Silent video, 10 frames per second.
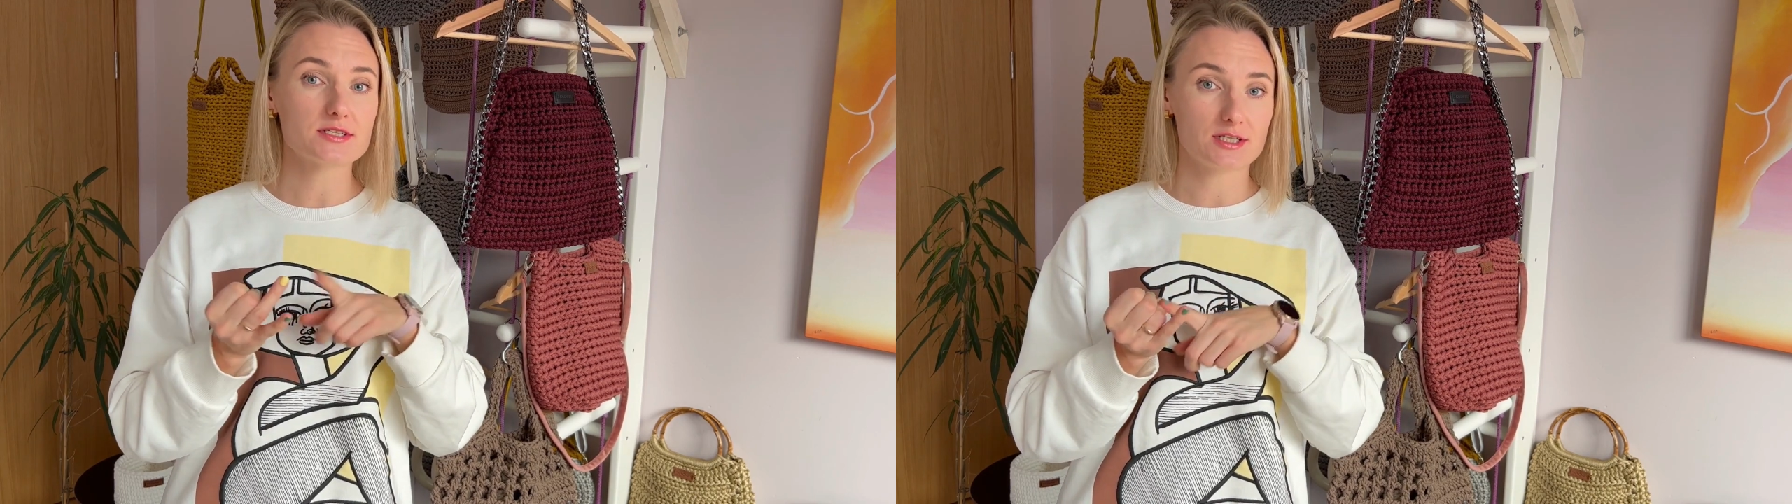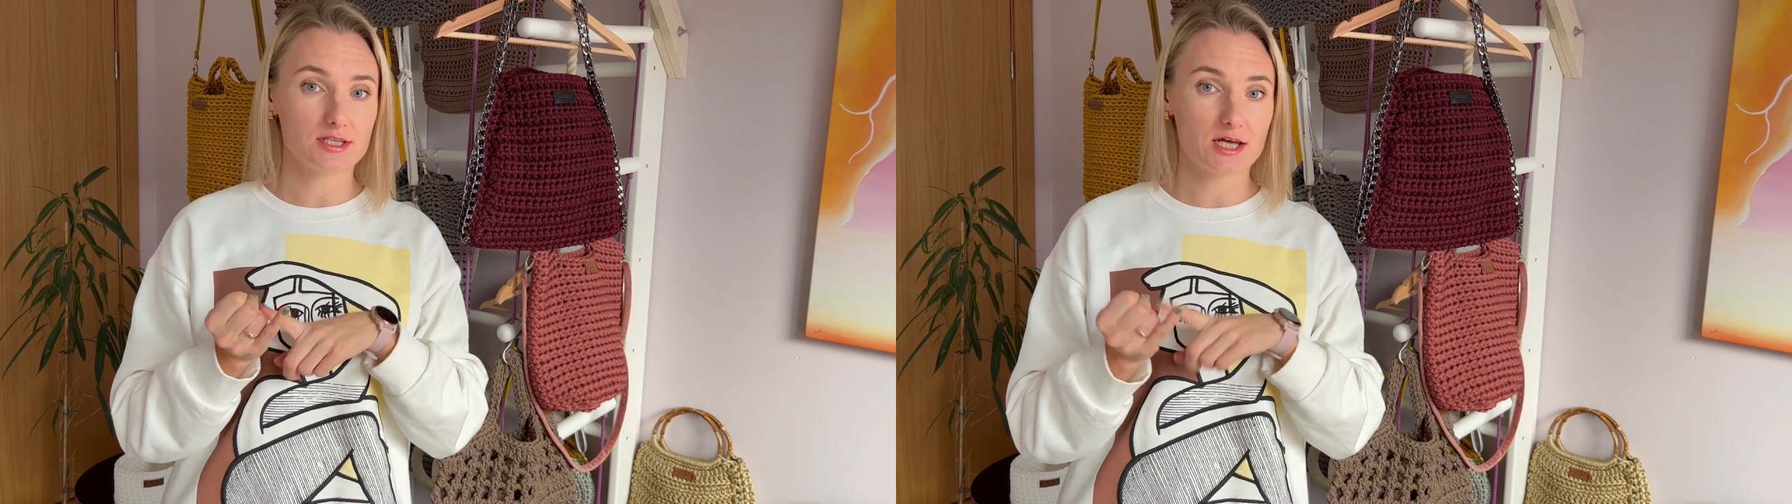
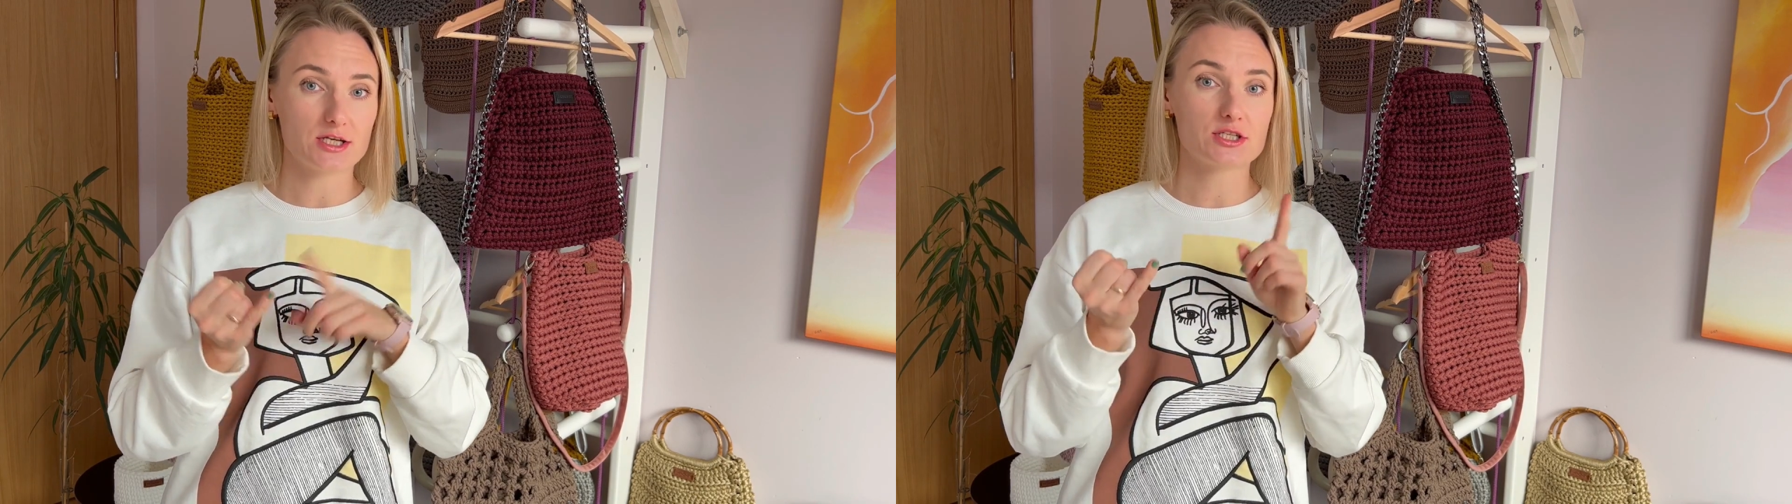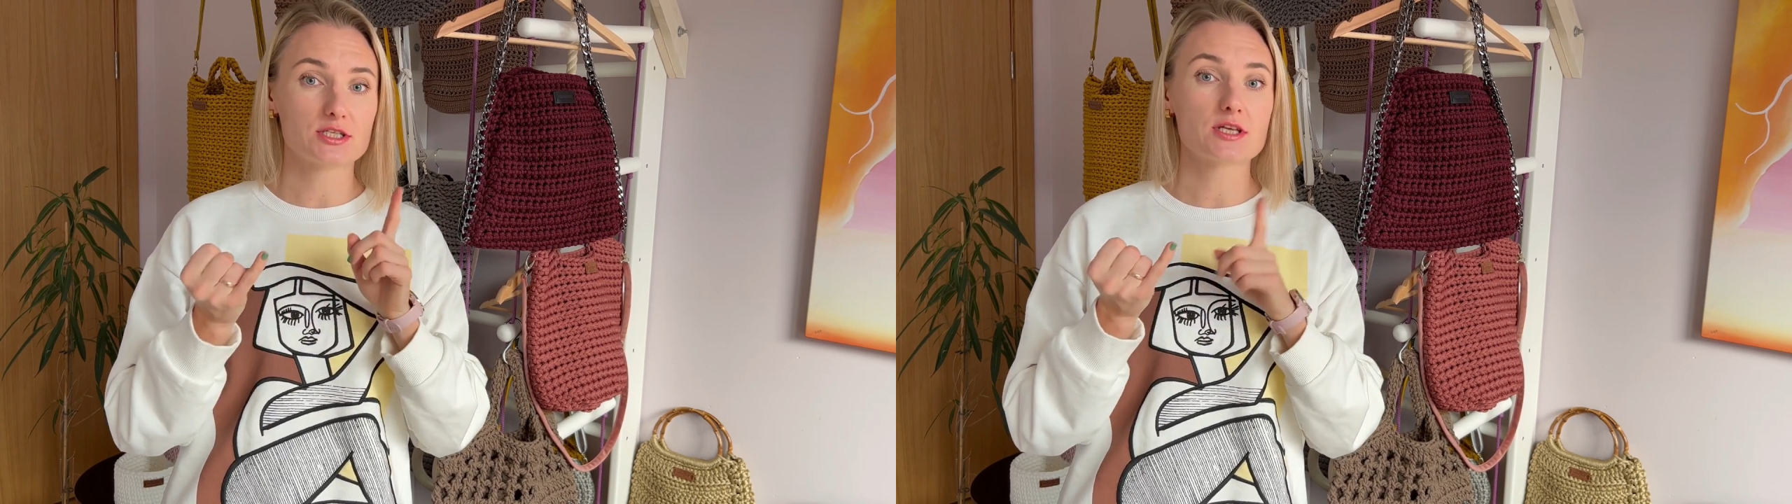
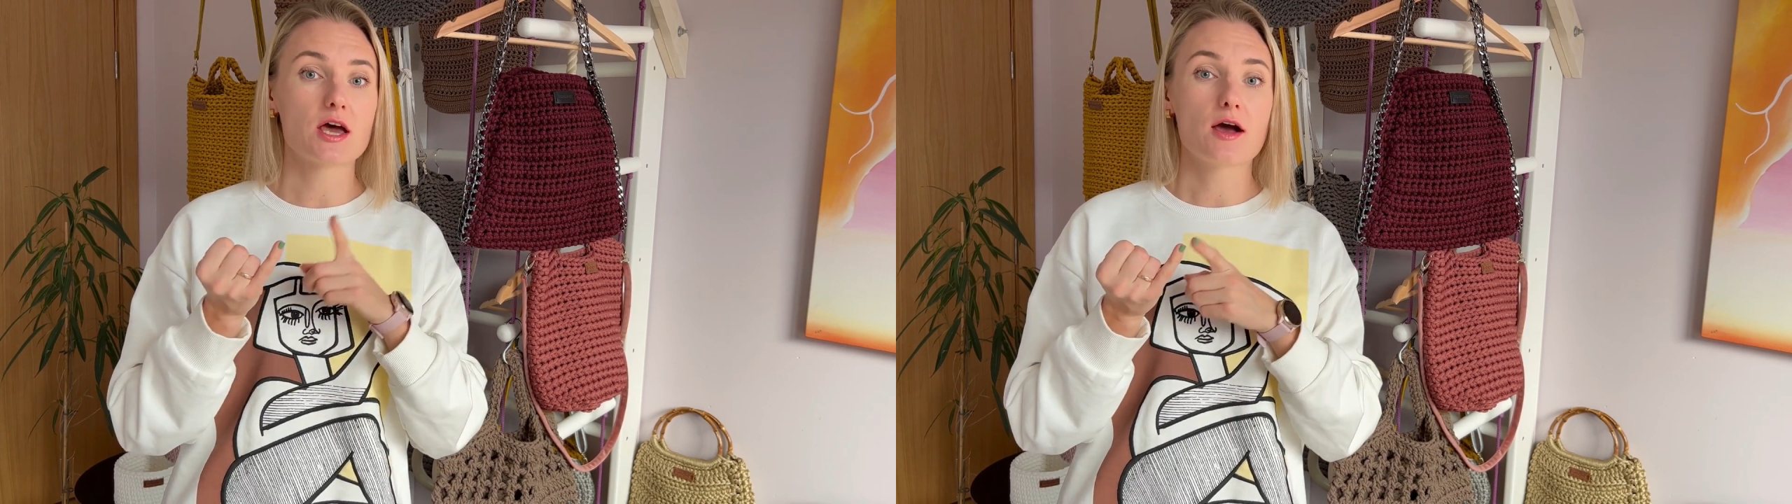clutches,